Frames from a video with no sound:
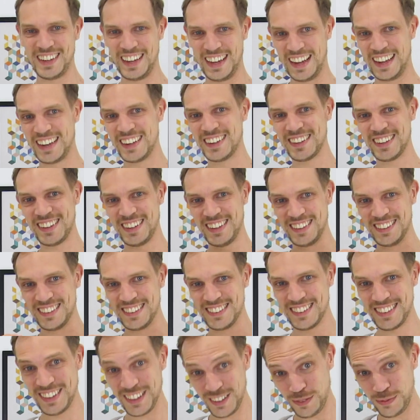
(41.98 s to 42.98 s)
And
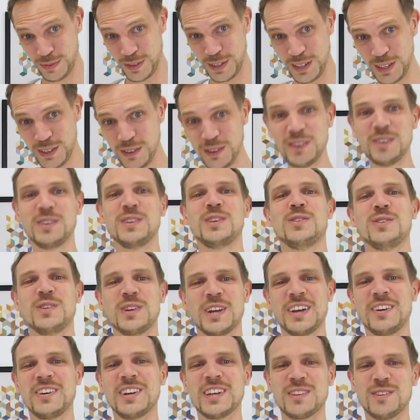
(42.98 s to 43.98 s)
in this video, you're
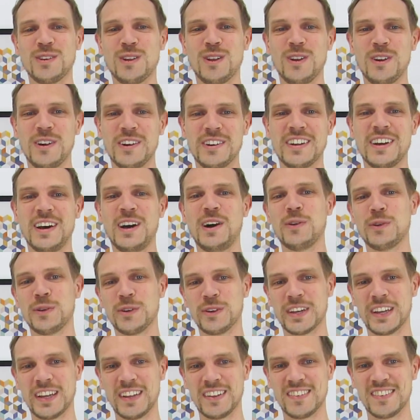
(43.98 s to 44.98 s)
going to learn how
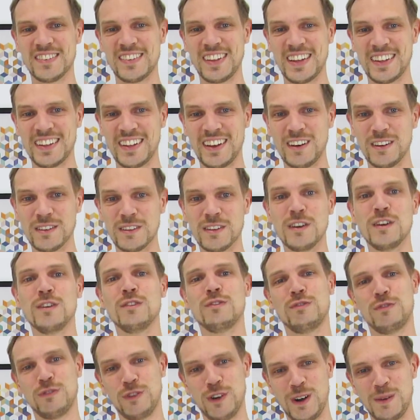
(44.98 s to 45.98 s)
you can stand out
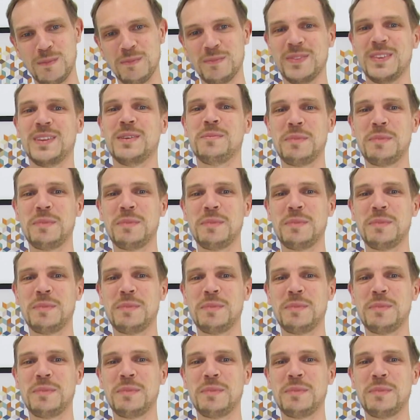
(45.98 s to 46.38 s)
from the